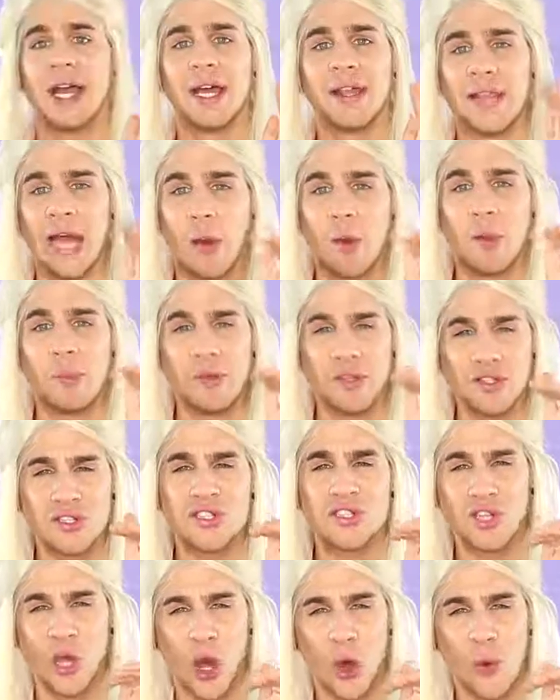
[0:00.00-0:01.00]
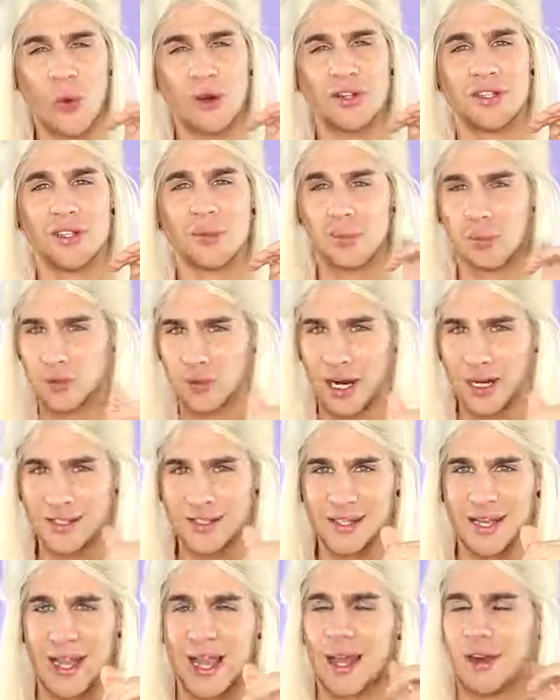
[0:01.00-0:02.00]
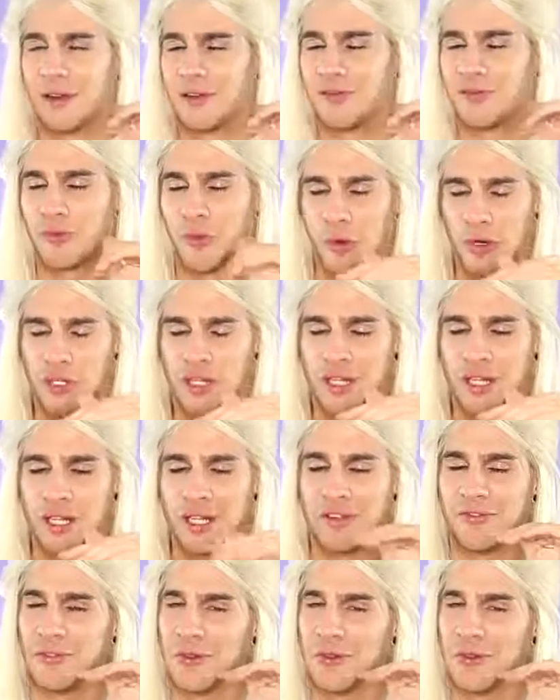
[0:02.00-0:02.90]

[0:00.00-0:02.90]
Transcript: And that would be so depressing and unfortunate